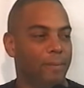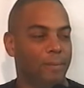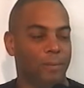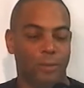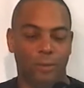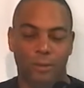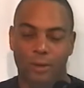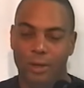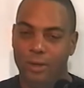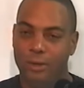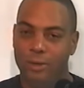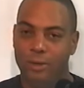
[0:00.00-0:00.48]

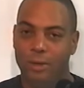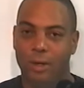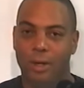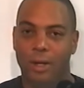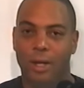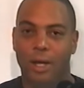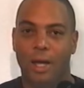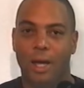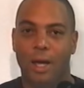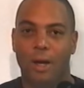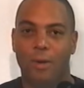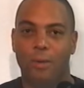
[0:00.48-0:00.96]
That's
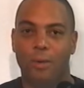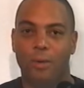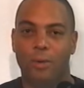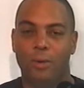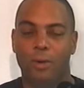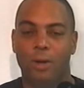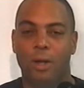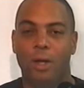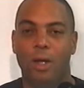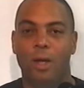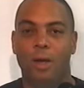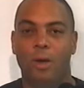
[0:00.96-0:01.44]
all I got
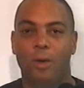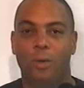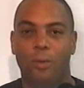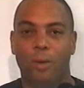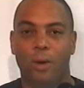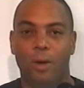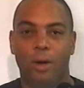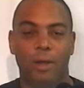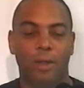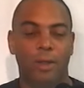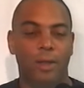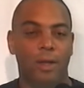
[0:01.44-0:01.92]
recorded.
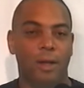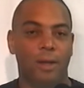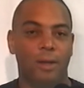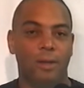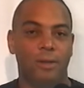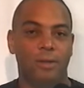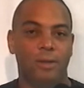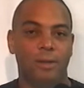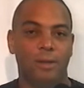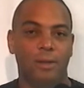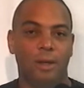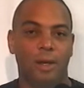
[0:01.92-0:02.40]
Well, and then
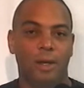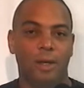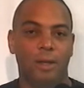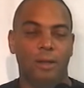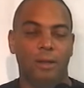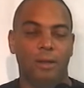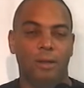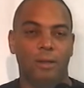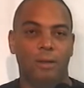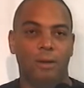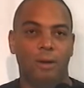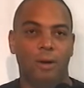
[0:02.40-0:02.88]

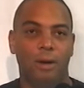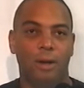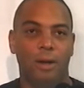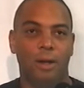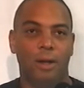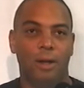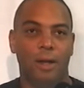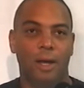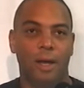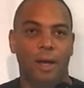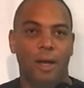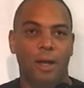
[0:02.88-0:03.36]
I called
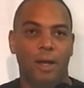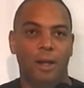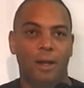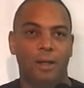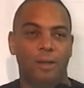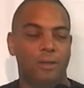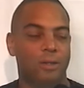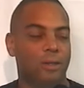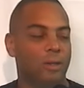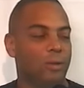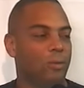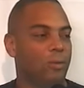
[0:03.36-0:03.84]
at 9. I
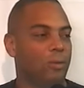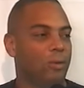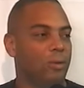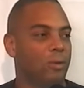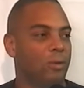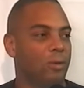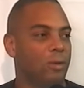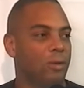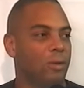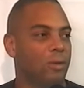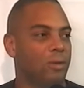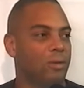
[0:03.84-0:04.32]
said,
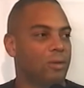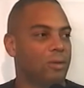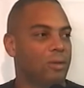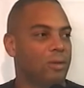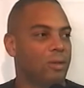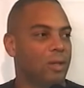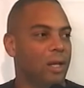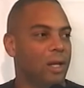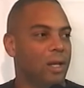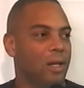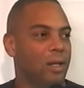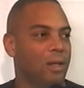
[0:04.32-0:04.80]
well, you know, is
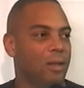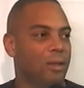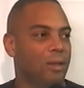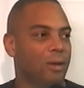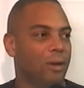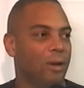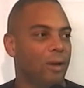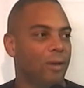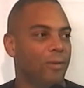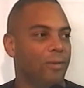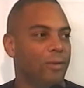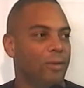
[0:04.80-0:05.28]
this lady in the
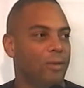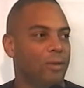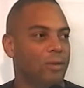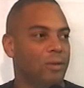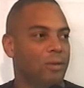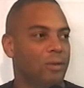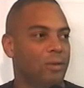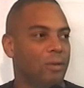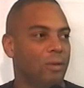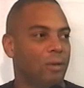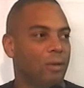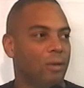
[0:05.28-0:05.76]

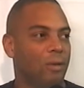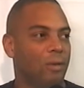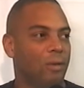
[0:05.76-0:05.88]
office?